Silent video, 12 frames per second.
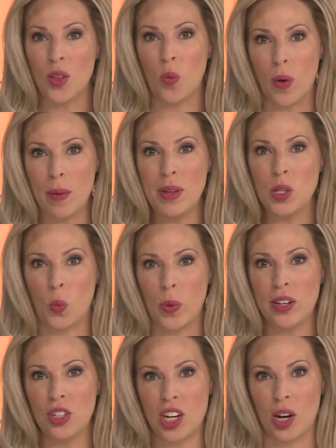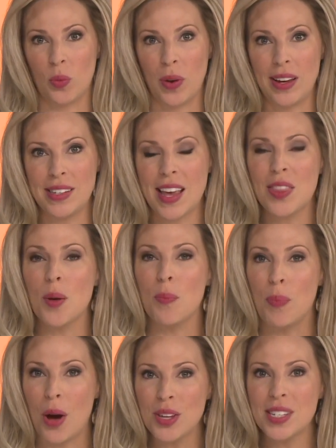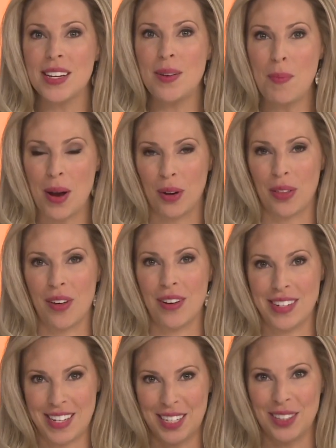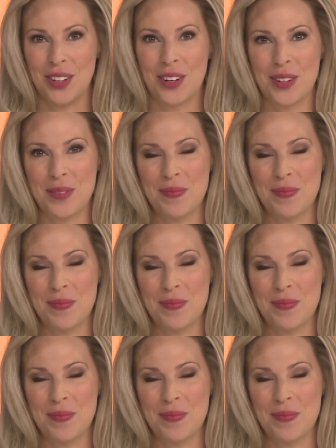the women's wheelchair race at the Boston Marathon. Take a look.